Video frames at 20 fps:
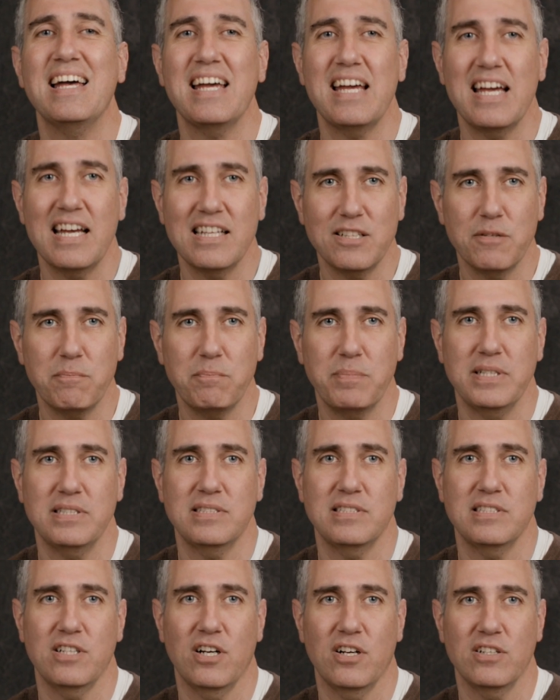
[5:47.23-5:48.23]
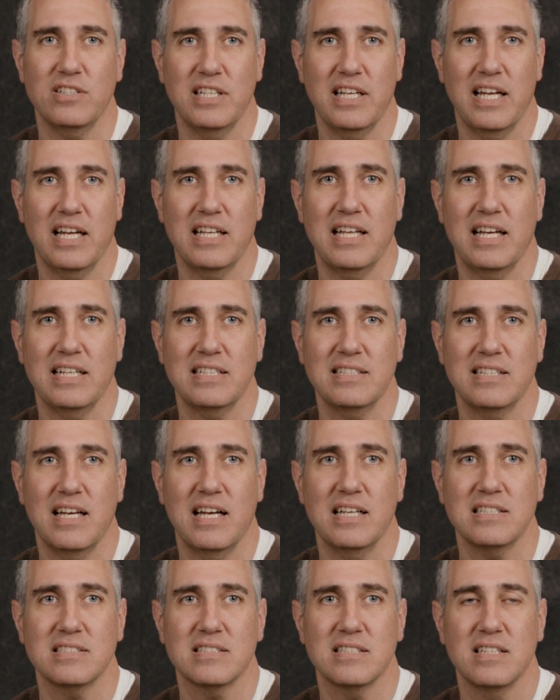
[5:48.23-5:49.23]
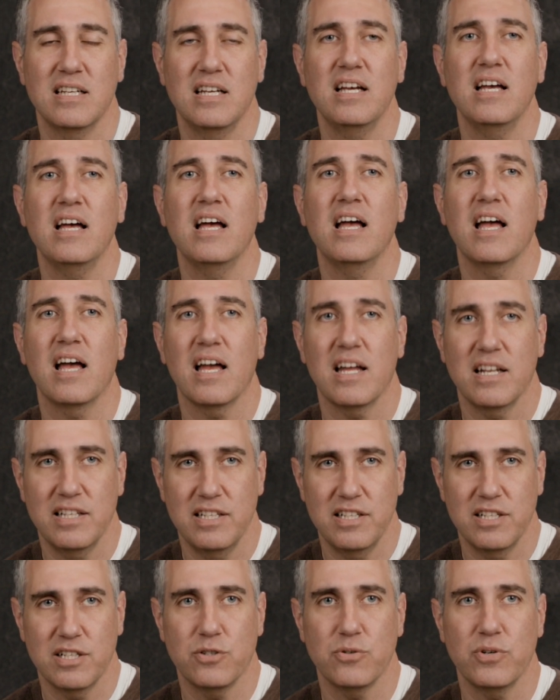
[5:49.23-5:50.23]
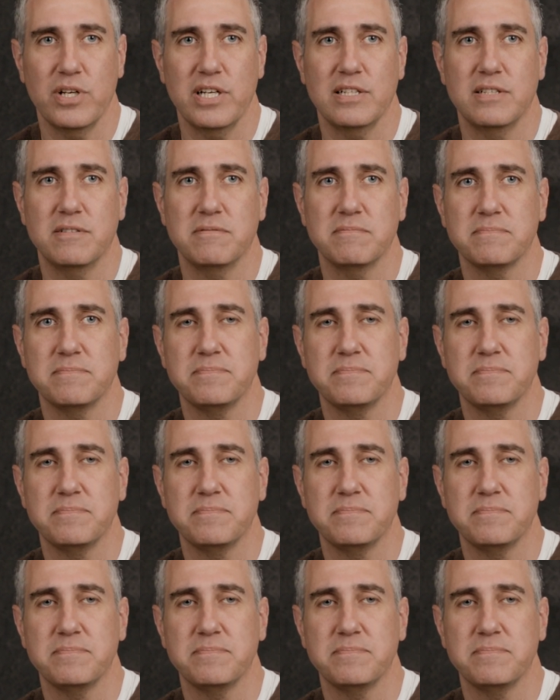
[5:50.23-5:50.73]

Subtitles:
and the PCR DNA test, and he agreed.